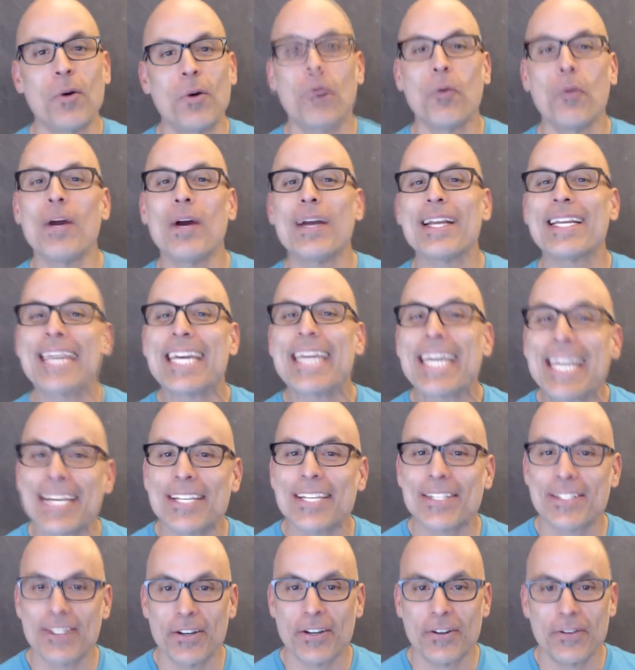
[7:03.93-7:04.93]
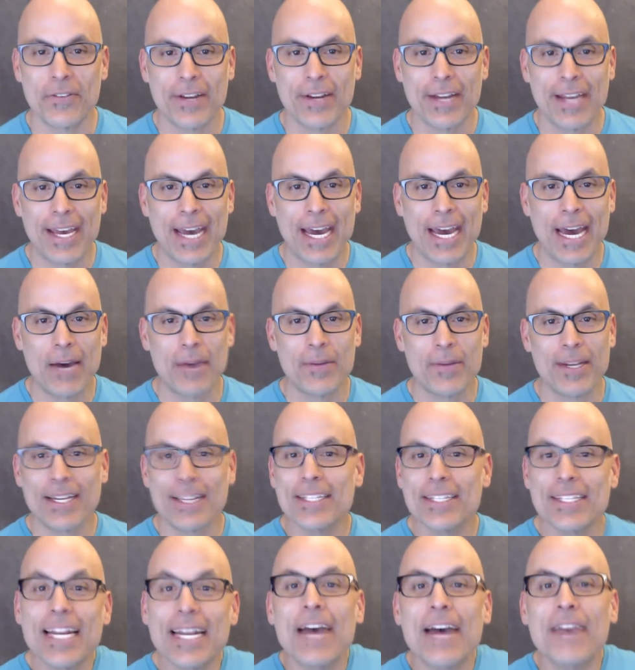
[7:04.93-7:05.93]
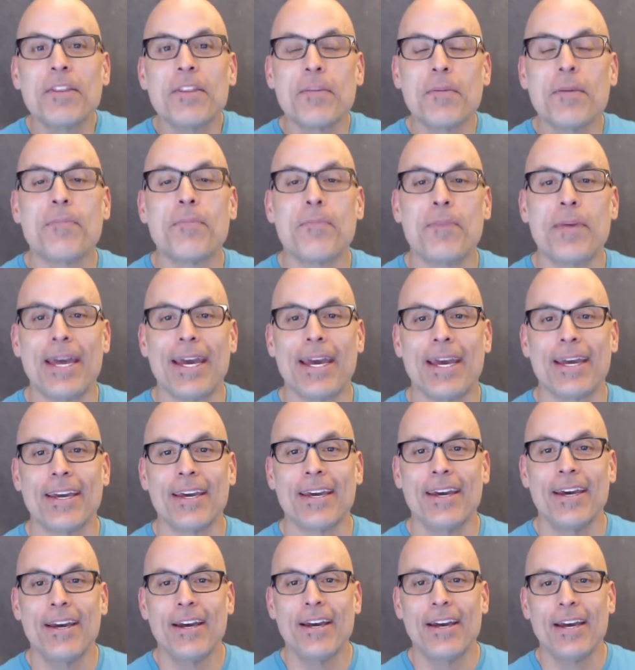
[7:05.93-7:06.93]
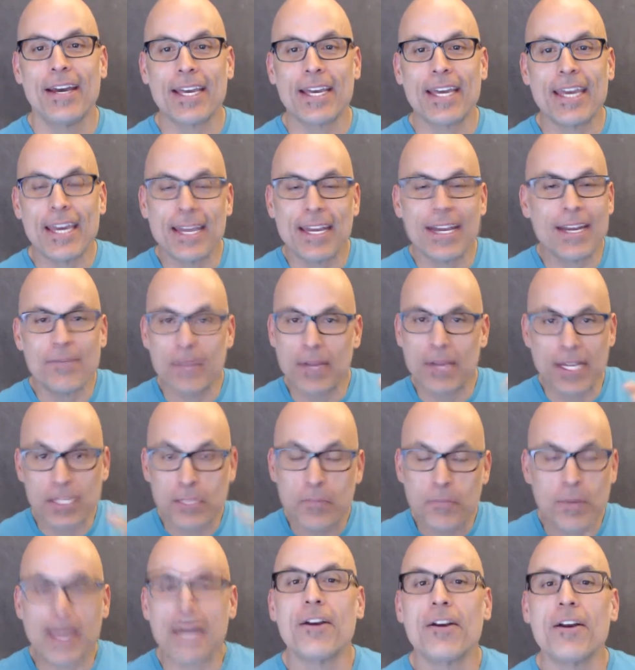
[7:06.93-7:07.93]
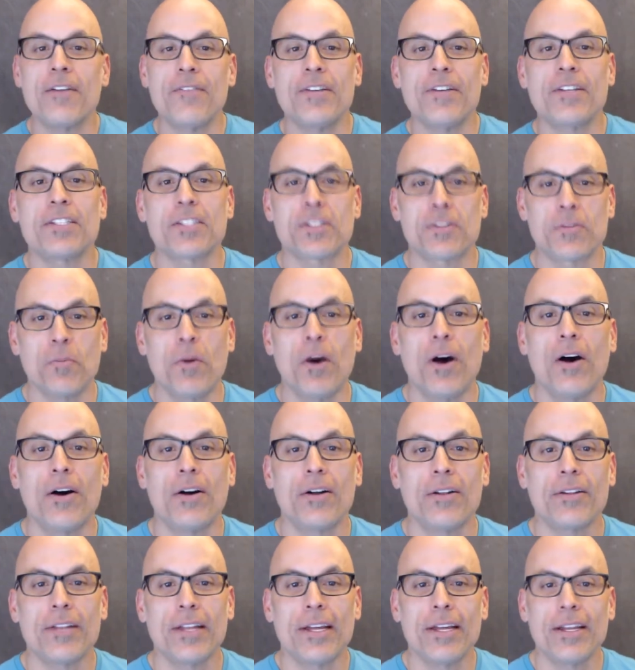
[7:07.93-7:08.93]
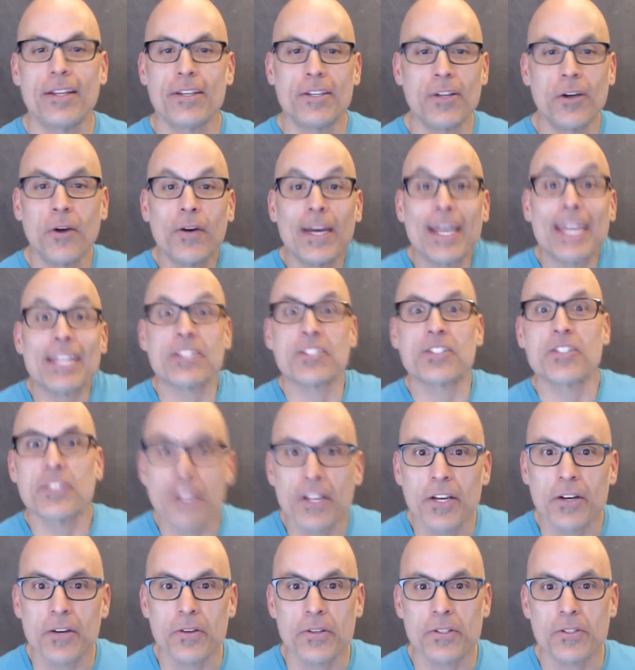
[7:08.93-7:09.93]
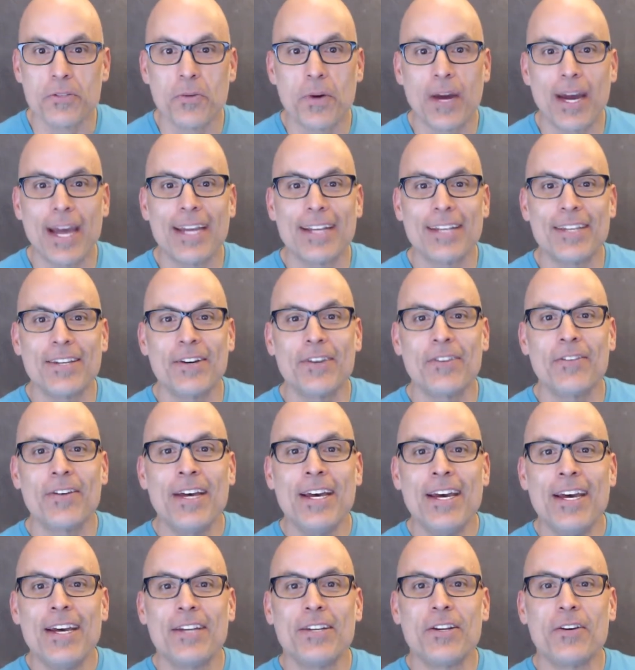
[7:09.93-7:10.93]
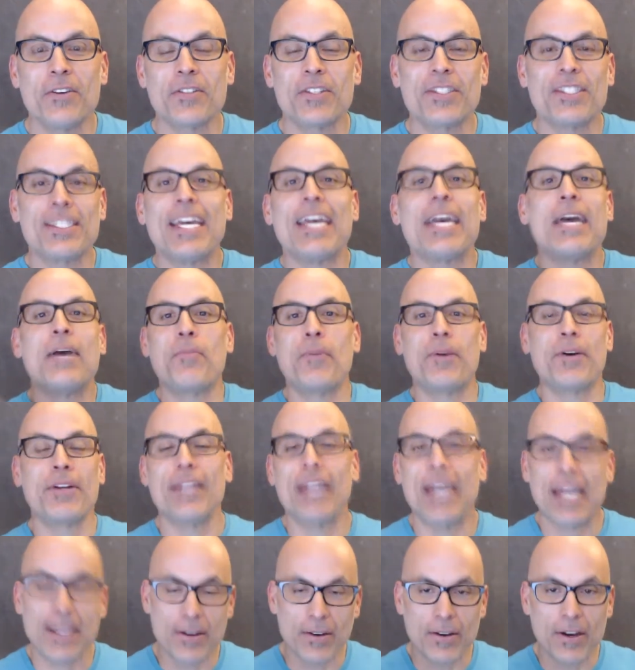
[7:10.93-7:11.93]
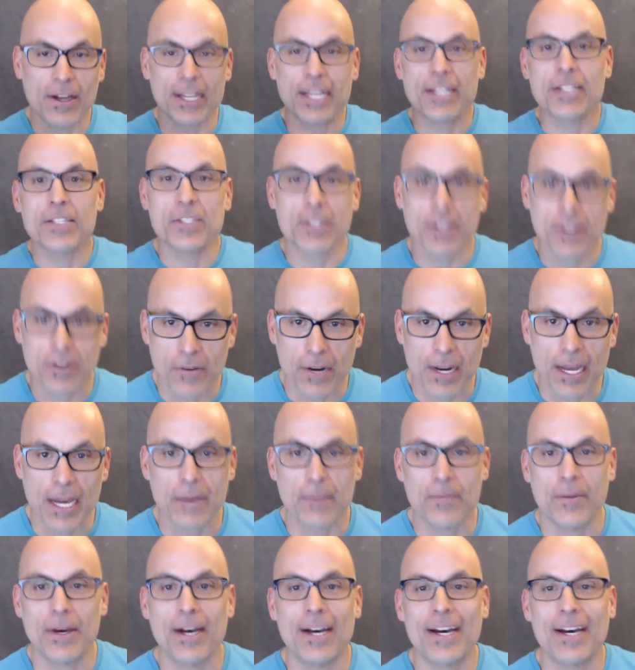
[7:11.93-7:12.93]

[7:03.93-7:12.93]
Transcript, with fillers: What one keystone habit? It doesn't have to be big. Again, it's better if it's small. Don't hit snooze, right? Don't don't stay up all night on Instagram.